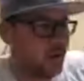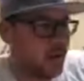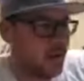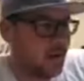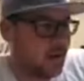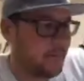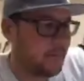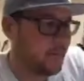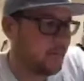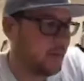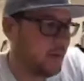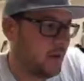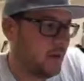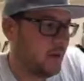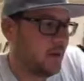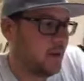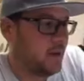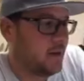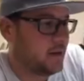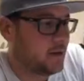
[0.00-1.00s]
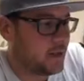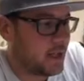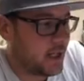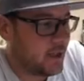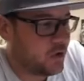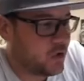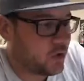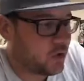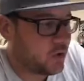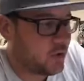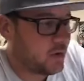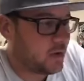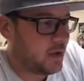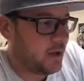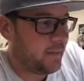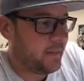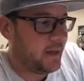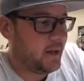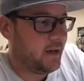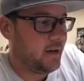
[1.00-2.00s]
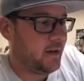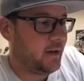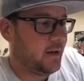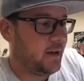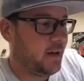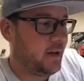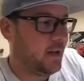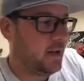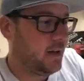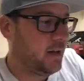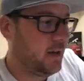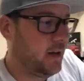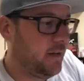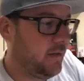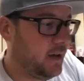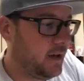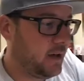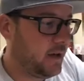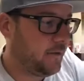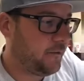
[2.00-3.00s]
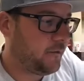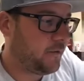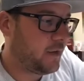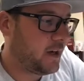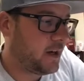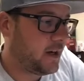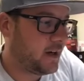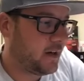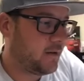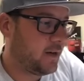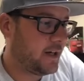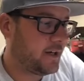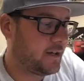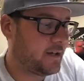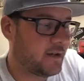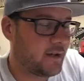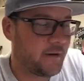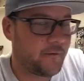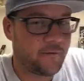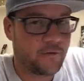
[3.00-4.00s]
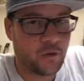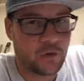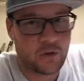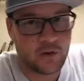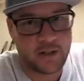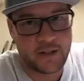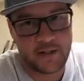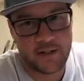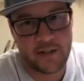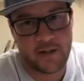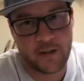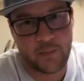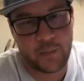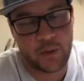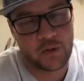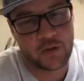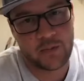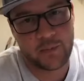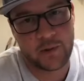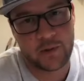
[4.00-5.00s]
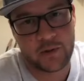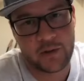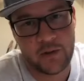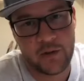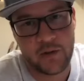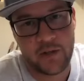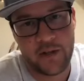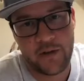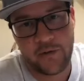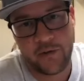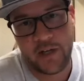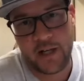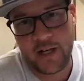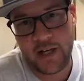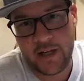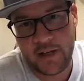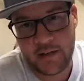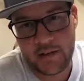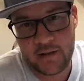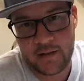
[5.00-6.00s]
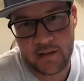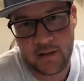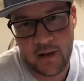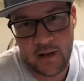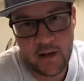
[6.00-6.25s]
the schedule, I mean, even if the races are full, it's still possible to do in 3 days.